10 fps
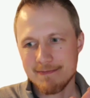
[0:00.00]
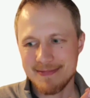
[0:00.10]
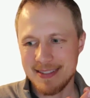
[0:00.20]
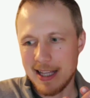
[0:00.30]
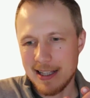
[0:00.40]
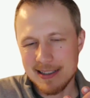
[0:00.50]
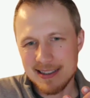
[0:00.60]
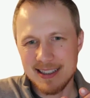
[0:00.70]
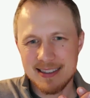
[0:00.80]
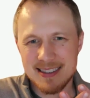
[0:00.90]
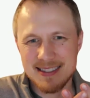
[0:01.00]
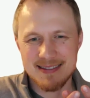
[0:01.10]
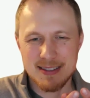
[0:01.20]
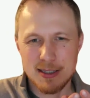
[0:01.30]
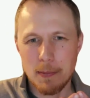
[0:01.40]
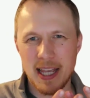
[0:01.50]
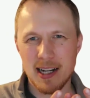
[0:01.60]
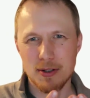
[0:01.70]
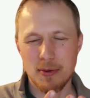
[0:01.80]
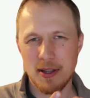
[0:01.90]
It's
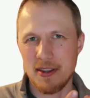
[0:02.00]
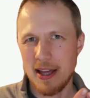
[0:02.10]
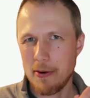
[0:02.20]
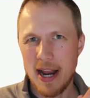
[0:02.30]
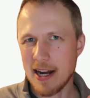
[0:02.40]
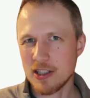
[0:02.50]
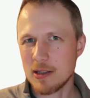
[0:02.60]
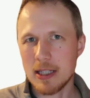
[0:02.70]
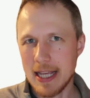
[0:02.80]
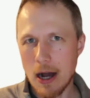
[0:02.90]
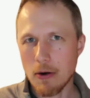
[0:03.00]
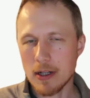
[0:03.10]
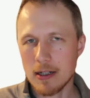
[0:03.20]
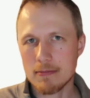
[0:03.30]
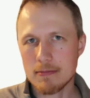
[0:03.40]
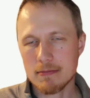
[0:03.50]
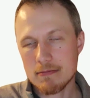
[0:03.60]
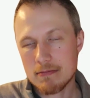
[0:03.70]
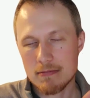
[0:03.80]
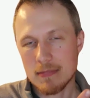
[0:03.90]
debatable whether that would actually be the outcome.
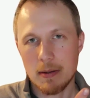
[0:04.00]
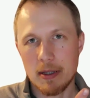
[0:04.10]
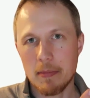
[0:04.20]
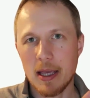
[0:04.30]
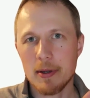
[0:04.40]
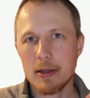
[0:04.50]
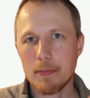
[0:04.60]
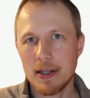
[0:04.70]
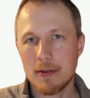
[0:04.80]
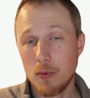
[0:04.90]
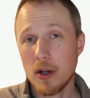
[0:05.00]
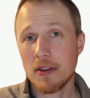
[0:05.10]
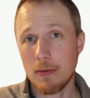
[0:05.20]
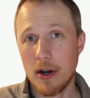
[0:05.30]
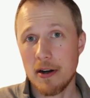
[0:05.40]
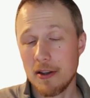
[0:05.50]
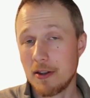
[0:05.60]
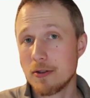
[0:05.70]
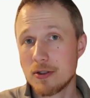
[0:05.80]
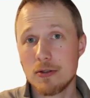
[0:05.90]
I mean, maybe, but one way or another,
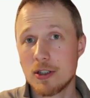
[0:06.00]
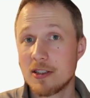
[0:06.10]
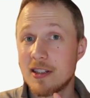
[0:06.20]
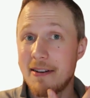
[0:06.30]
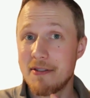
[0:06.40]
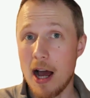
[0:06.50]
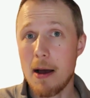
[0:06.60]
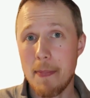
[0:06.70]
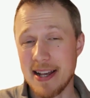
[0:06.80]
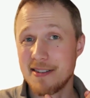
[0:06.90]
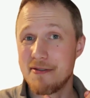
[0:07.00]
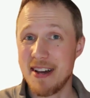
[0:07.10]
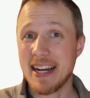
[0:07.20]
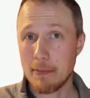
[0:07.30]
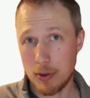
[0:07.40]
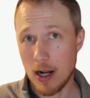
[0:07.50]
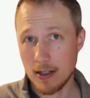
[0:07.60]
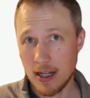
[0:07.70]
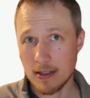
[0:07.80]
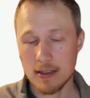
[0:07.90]
those new judges have not passed the vetting
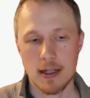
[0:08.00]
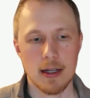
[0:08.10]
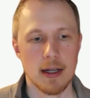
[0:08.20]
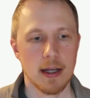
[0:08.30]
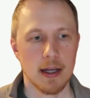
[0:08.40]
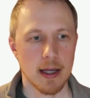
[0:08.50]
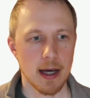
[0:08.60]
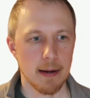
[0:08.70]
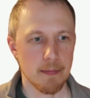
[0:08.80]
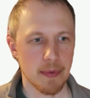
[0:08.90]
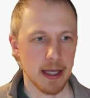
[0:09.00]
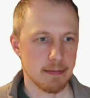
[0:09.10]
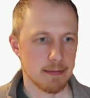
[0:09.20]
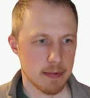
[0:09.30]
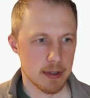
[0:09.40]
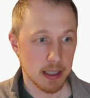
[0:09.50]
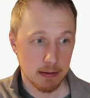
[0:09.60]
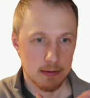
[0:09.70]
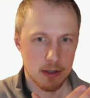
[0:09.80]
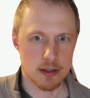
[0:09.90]
process that the
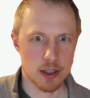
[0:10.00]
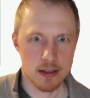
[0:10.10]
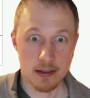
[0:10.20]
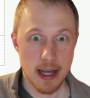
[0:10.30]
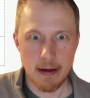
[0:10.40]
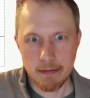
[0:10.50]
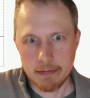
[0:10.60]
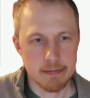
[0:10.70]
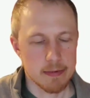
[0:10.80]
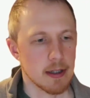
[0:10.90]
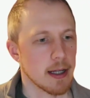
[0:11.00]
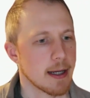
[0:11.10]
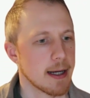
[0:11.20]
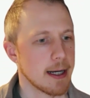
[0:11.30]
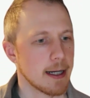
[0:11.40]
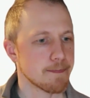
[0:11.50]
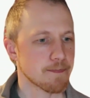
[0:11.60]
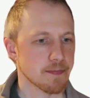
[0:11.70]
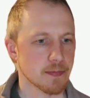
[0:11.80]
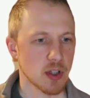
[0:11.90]
current judges have. The
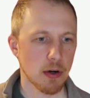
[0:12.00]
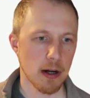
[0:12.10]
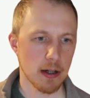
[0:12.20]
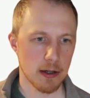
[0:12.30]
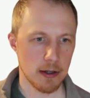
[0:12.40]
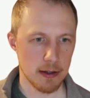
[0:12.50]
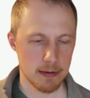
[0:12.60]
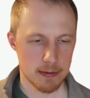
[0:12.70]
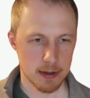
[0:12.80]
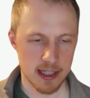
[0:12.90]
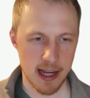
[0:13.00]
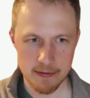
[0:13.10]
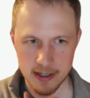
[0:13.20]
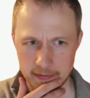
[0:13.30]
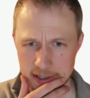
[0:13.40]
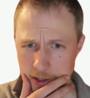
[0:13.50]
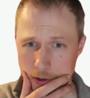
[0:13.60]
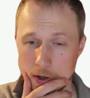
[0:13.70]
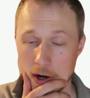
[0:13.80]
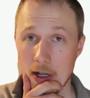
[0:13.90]
San
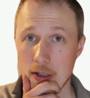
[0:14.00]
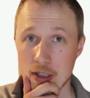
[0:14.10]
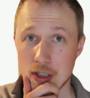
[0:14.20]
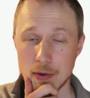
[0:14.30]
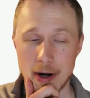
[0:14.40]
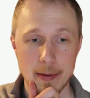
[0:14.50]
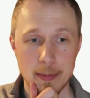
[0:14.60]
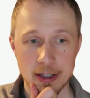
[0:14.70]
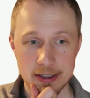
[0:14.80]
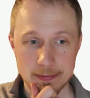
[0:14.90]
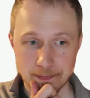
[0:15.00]
Francisco Chronicle has a good write-up on this.